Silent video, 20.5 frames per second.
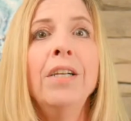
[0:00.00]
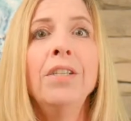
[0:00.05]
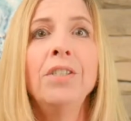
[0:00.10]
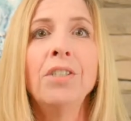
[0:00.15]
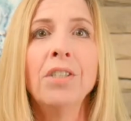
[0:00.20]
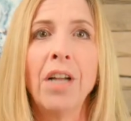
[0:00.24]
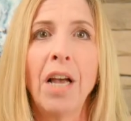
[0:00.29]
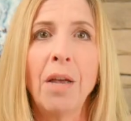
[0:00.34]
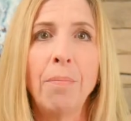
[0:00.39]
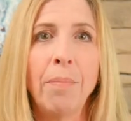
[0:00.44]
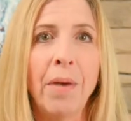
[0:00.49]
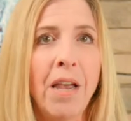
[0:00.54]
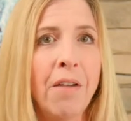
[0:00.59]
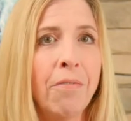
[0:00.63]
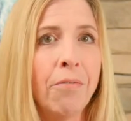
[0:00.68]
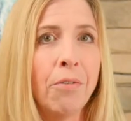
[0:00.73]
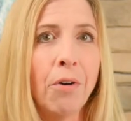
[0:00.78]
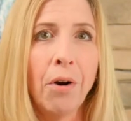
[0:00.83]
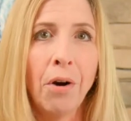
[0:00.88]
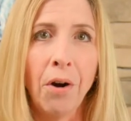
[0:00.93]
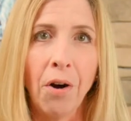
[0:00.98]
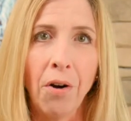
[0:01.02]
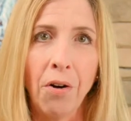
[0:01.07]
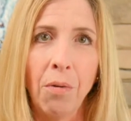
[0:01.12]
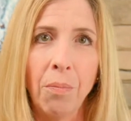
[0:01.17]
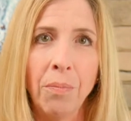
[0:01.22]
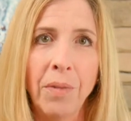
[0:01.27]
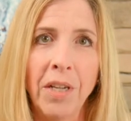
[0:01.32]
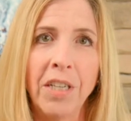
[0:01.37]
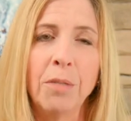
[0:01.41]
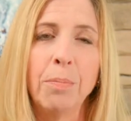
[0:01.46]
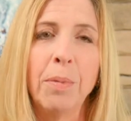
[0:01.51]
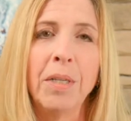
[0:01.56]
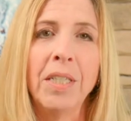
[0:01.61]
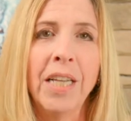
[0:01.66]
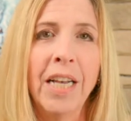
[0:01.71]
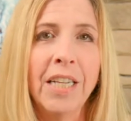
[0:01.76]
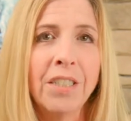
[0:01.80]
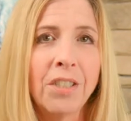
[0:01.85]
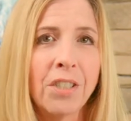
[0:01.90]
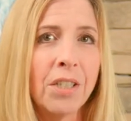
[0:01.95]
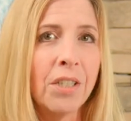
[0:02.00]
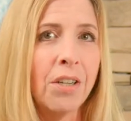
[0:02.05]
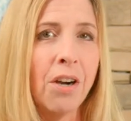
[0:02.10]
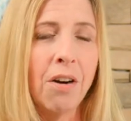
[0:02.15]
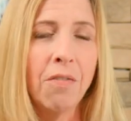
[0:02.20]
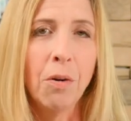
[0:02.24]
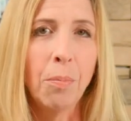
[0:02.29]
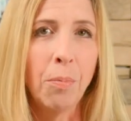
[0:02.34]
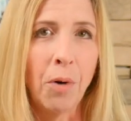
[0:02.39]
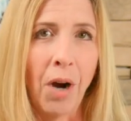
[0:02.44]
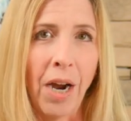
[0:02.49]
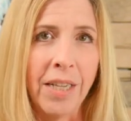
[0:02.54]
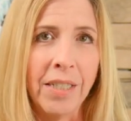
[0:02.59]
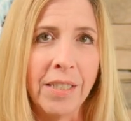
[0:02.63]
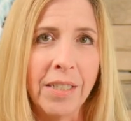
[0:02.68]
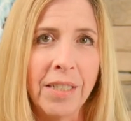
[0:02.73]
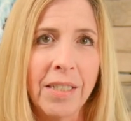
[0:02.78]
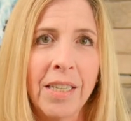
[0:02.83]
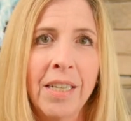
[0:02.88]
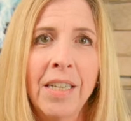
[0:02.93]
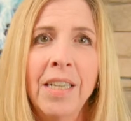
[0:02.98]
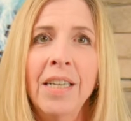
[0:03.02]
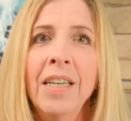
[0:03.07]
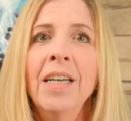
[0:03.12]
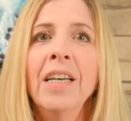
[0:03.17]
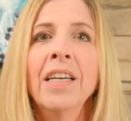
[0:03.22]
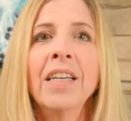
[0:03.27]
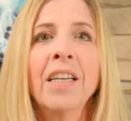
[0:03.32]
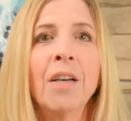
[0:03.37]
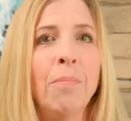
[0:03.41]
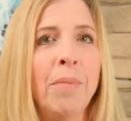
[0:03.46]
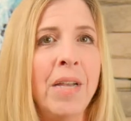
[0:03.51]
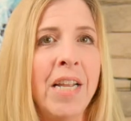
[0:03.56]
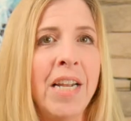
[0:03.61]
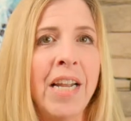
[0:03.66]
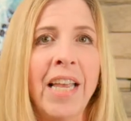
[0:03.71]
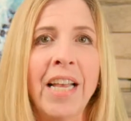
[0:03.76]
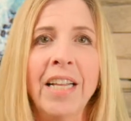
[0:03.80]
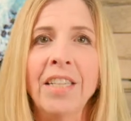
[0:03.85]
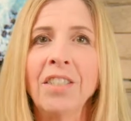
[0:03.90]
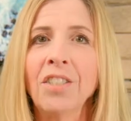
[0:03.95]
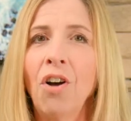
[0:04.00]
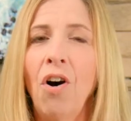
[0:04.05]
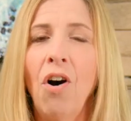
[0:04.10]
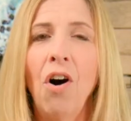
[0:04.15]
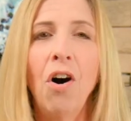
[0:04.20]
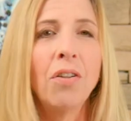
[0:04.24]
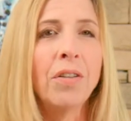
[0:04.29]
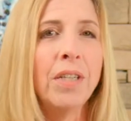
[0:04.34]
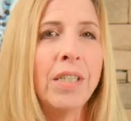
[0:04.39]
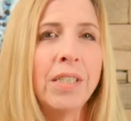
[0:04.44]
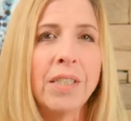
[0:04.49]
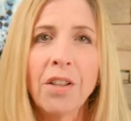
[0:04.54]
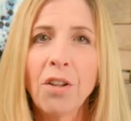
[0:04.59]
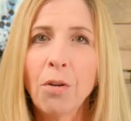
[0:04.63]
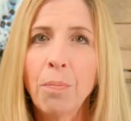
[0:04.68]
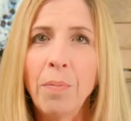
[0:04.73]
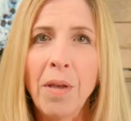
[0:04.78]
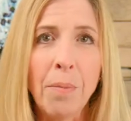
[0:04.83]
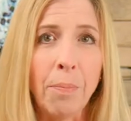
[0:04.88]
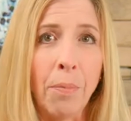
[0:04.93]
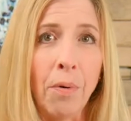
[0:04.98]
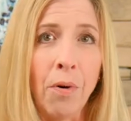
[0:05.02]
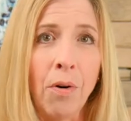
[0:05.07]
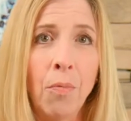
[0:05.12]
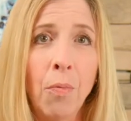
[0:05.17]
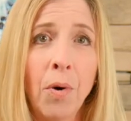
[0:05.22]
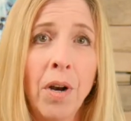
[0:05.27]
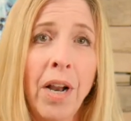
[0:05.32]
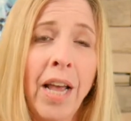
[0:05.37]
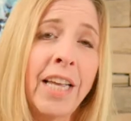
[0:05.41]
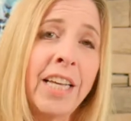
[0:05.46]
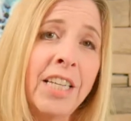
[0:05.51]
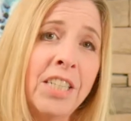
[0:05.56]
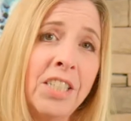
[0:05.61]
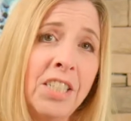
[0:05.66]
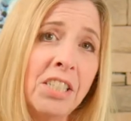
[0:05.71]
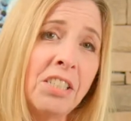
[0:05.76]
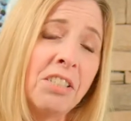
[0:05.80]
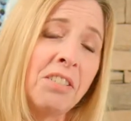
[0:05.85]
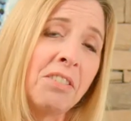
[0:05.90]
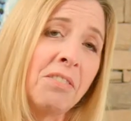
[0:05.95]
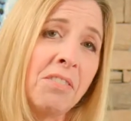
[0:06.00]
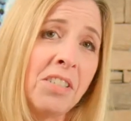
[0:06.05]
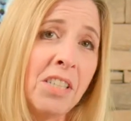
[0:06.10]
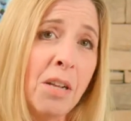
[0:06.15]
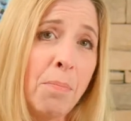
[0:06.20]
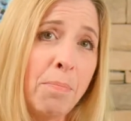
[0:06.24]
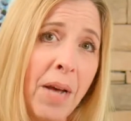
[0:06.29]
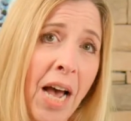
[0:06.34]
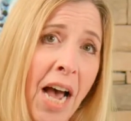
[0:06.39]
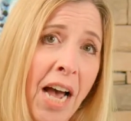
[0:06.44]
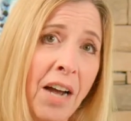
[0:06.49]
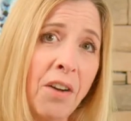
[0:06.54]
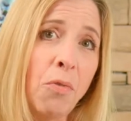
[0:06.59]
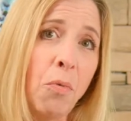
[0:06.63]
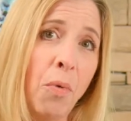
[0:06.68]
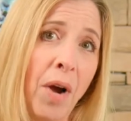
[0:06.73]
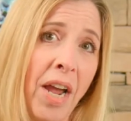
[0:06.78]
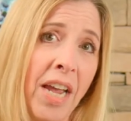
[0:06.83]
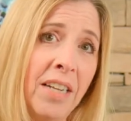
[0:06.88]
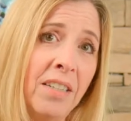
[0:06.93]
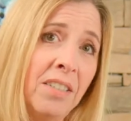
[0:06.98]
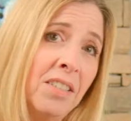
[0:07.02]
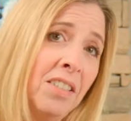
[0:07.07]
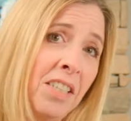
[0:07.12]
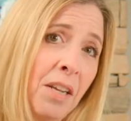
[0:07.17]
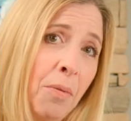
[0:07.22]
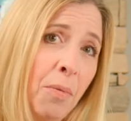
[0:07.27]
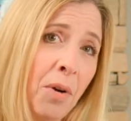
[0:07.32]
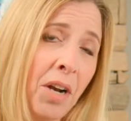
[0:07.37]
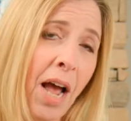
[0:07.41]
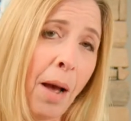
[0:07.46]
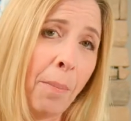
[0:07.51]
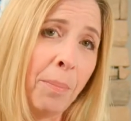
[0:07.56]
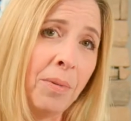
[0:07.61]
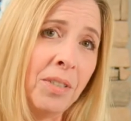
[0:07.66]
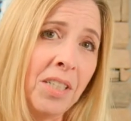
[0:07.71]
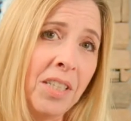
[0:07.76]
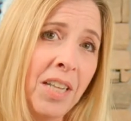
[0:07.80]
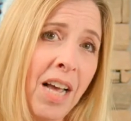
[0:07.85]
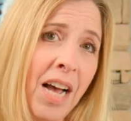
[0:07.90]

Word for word: should I pay for a home that is potentially overpriced compete against all these other people when I could just sit back, wait, and see what happens in the